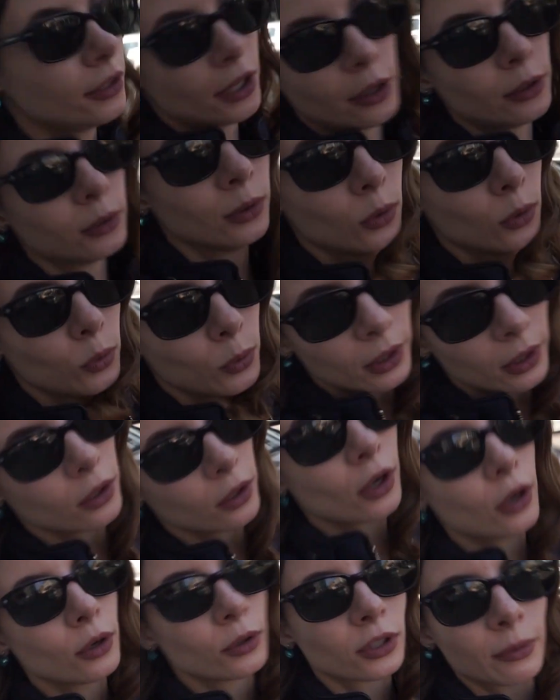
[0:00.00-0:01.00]
no, we'll yeah.
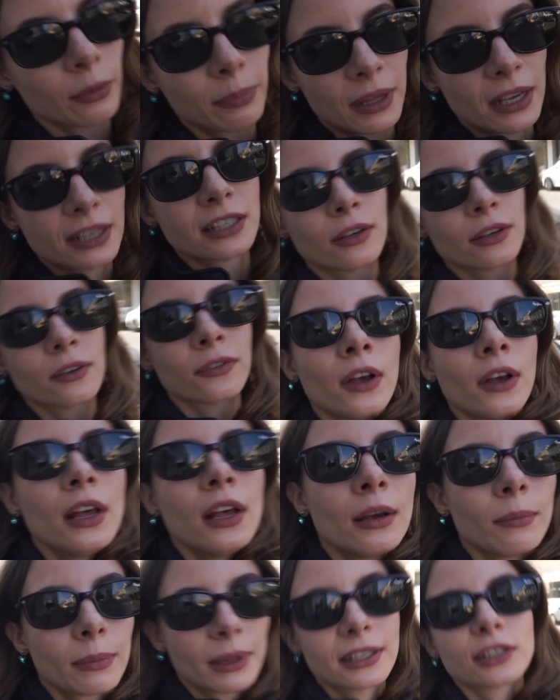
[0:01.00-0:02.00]
go to the places
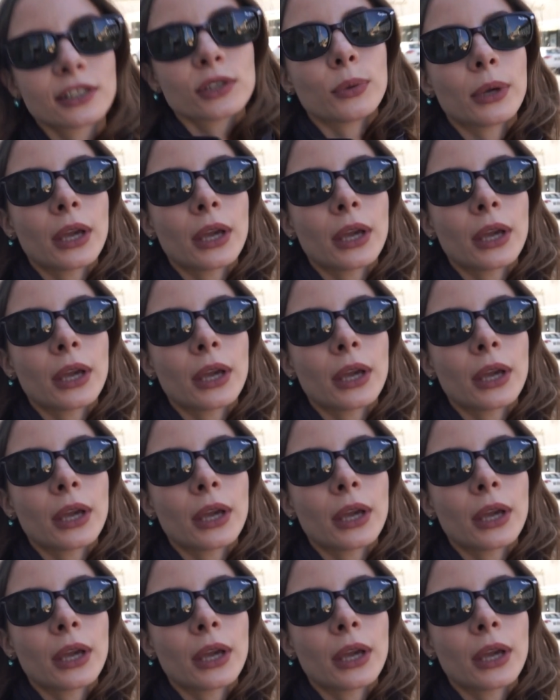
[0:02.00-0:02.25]
places we